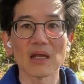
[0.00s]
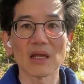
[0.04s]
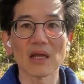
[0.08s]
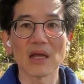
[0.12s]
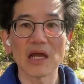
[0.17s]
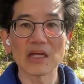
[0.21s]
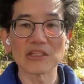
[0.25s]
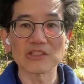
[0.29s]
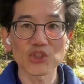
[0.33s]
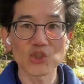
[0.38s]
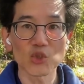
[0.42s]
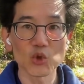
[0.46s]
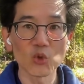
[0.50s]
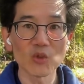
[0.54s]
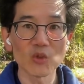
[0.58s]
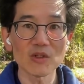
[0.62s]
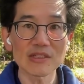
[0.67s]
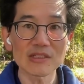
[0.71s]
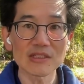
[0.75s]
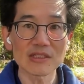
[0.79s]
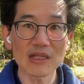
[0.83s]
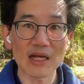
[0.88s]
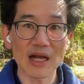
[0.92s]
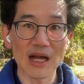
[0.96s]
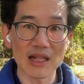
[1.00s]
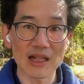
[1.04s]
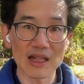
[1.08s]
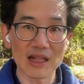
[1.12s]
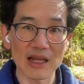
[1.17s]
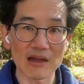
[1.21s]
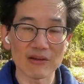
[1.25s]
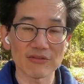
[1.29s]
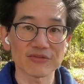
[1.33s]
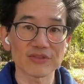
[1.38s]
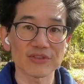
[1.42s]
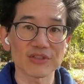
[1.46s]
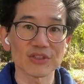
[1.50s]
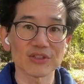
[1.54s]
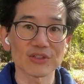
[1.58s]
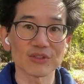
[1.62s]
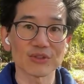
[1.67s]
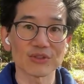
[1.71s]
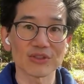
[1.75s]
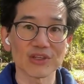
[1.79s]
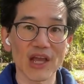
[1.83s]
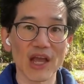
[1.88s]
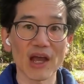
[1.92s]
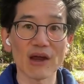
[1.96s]
And schools are left to
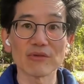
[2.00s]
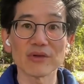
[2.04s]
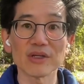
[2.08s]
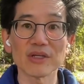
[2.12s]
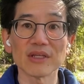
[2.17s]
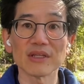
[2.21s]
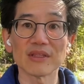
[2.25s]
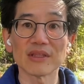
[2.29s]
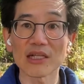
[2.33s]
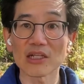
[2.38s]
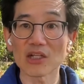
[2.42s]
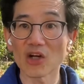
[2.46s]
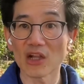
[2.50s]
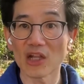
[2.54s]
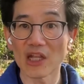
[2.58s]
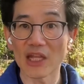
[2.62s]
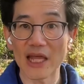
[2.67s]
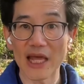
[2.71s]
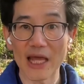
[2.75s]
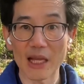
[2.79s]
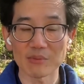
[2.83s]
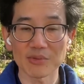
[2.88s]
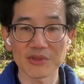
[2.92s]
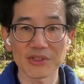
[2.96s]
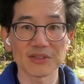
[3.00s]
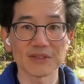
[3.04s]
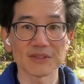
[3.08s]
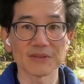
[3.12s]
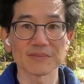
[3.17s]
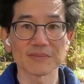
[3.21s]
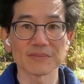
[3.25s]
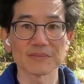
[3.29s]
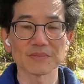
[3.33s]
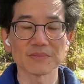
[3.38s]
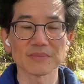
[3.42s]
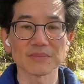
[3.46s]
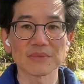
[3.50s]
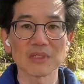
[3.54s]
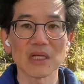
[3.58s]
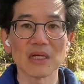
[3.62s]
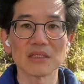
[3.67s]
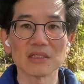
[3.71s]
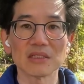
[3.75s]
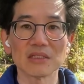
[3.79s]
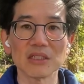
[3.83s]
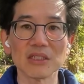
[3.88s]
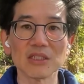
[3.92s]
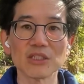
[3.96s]
carry that collapse.
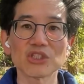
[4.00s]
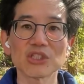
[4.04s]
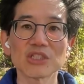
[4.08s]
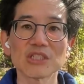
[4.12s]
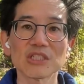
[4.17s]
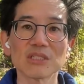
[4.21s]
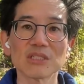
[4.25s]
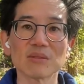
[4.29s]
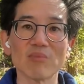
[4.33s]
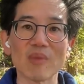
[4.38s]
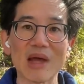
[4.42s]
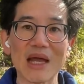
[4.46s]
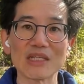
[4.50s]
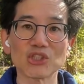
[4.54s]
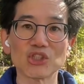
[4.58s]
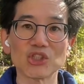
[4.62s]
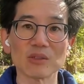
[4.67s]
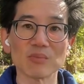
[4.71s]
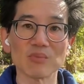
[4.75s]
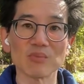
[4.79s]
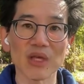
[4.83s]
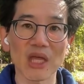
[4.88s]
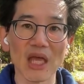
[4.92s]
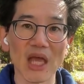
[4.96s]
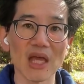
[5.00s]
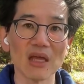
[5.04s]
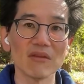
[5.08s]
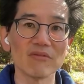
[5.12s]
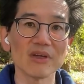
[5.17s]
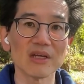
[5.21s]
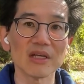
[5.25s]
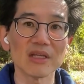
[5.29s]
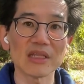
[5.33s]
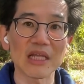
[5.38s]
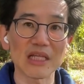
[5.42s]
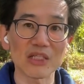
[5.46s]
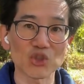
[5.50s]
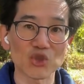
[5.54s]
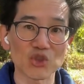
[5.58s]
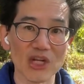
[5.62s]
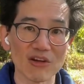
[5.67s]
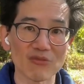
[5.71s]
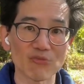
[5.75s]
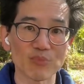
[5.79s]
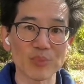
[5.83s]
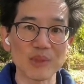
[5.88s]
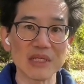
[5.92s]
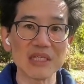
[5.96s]
Teachers managing behavior that should
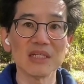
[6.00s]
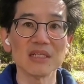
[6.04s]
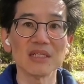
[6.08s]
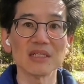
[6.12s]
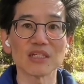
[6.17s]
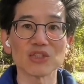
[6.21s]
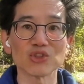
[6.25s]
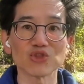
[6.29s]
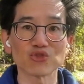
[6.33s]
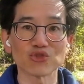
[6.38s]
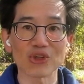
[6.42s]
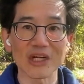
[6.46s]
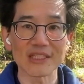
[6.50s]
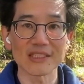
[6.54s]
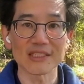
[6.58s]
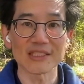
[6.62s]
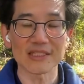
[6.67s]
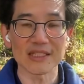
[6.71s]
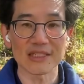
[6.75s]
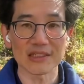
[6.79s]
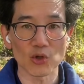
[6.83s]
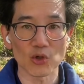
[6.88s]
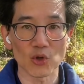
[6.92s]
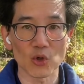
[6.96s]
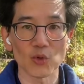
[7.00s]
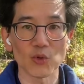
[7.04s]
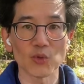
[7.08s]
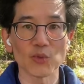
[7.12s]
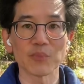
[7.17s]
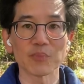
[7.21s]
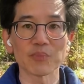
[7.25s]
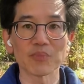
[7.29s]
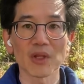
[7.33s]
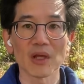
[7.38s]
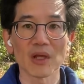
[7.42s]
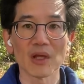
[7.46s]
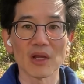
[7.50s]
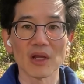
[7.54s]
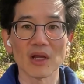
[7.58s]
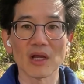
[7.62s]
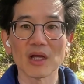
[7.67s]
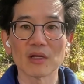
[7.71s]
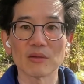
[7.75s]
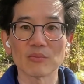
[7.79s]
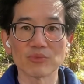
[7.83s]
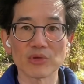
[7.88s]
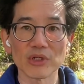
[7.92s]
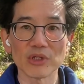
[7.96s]
have been addressed at home.
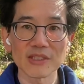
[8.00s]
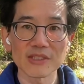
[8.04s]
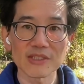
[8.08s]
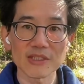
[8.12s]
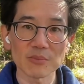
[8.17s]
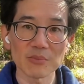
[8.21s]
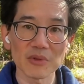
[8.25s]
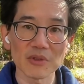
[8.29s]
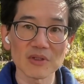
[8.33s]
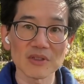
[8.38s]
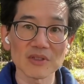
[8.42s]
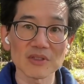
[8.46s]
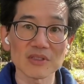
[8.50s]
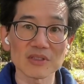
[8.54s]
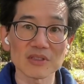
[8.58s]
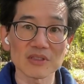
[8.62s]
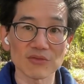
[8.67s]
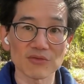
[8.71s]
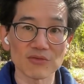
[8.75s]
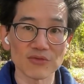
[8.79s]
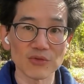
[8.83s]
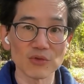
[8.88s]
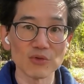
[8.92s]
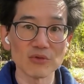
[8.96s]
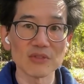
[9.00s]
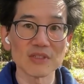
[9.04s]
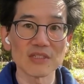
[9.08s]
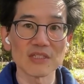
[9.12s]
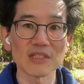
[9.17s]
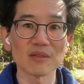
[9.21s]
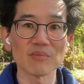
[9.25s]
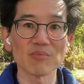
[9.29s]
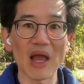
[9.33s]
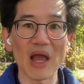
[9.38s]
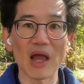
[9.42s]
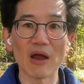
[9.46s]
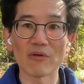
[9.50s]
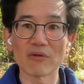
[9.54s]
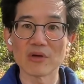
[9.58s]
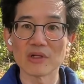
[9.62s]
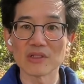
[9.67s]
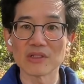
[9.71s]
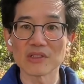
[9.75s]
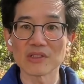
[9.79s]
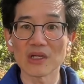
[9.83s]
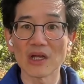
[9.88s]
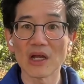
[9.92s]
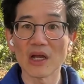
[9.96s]
Principals diffusing
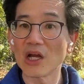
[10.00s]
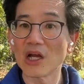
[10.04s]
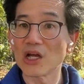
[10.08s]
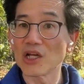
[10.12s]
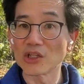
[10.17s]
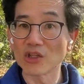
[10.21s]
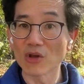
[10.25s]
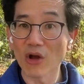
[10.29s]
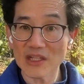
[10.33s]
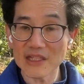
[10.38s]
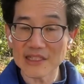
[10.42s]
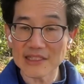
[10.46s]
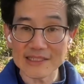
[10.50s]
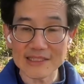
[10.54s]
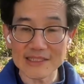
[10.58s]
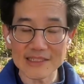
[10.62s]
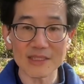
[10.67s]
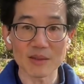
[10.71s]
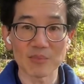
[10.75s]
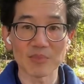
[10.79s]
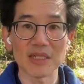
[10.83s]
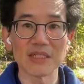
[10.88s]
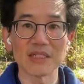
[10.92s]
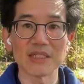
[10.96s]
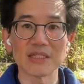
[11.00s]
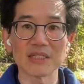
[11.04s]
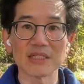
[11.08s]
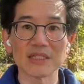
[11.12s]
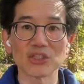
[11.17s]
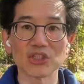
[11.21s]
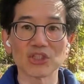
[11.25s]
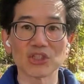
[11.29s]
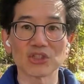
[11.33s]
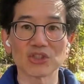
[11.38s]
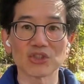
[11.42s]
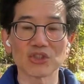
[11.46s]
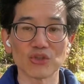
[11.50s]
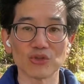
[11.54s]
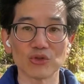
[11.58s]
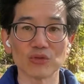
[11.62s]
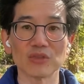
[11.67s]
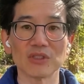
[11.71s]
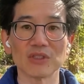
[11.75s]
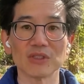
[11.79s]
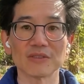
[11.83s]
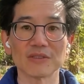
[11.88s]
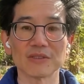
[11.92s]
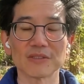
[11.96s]
parents, not disciplining
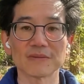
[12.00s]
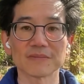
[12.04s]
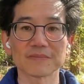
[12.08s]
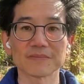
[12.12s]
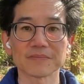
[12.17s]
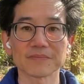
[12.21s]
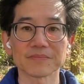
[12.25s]
students.